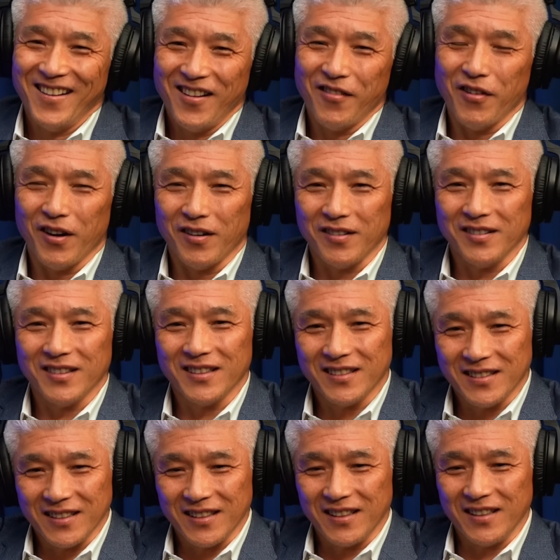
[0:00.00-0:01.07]
Well,
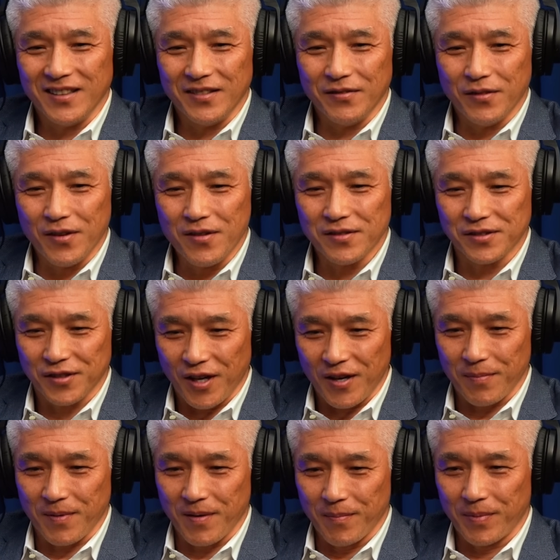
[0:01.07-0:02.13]
with the
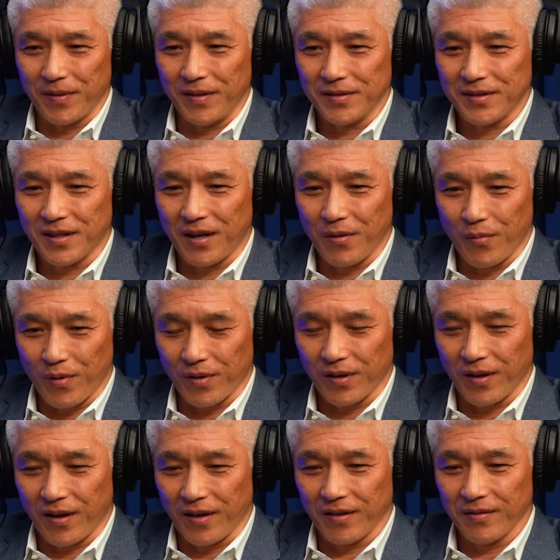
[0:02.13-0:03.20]
startup companies that I worked
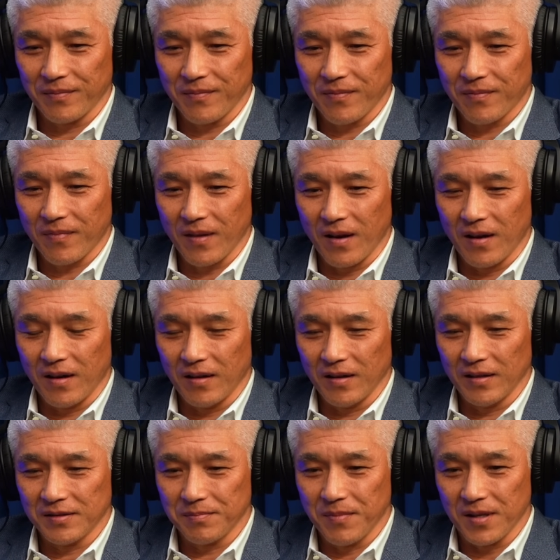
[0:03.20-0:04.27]
at,
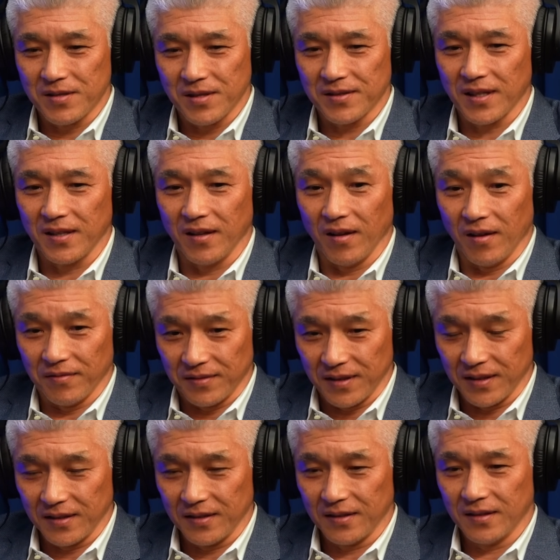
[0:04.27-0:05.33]
as much as I loved
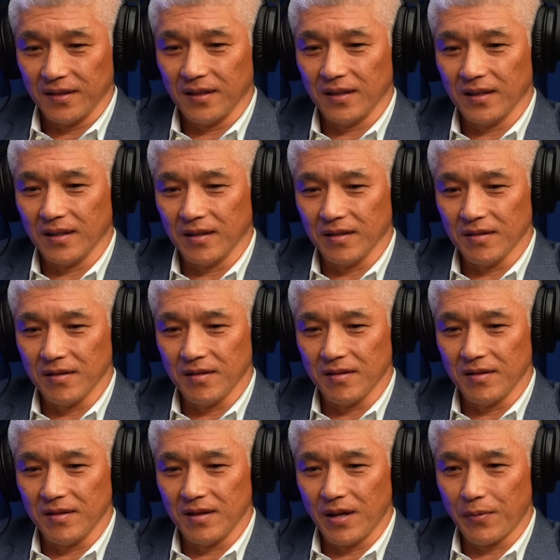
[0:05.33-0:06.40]
it,
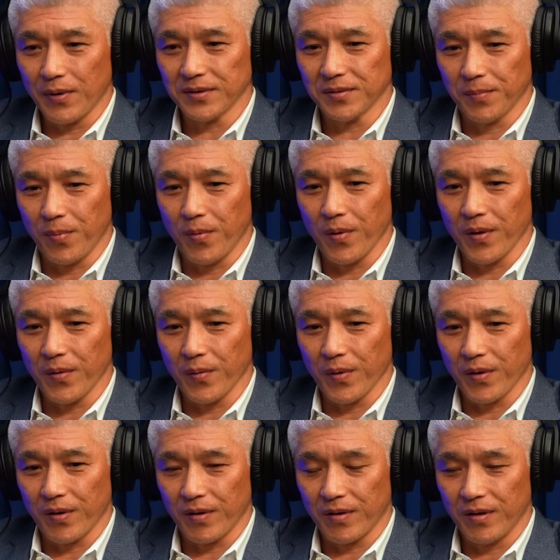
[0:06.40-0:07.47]
there was a point
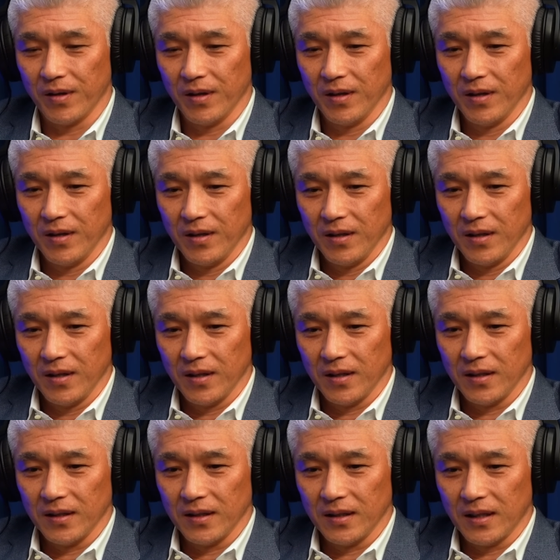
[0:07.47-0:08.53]
where
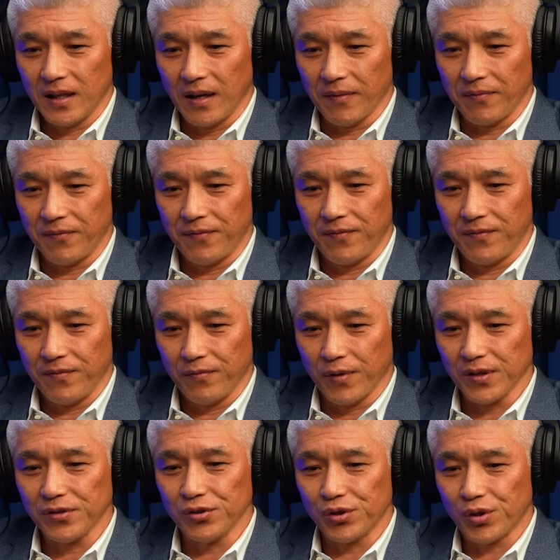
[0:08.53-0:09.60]
I
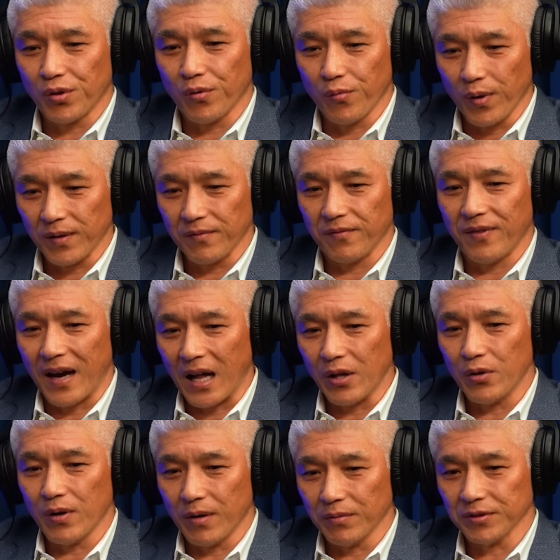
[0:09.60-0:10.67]
wasn't sure what
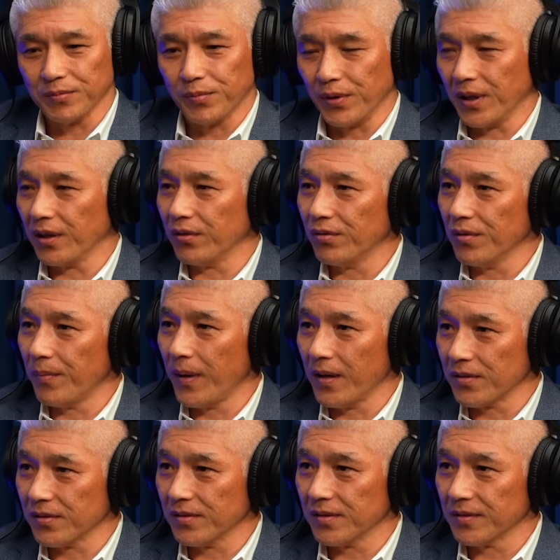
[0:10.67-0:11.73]
value I was bringing to the
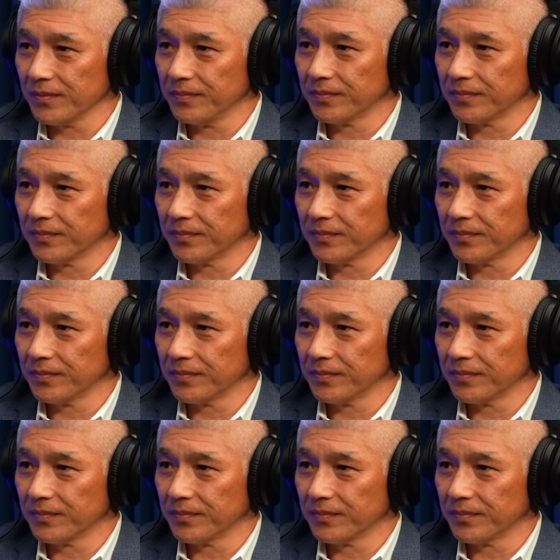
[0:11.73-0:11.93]
patients.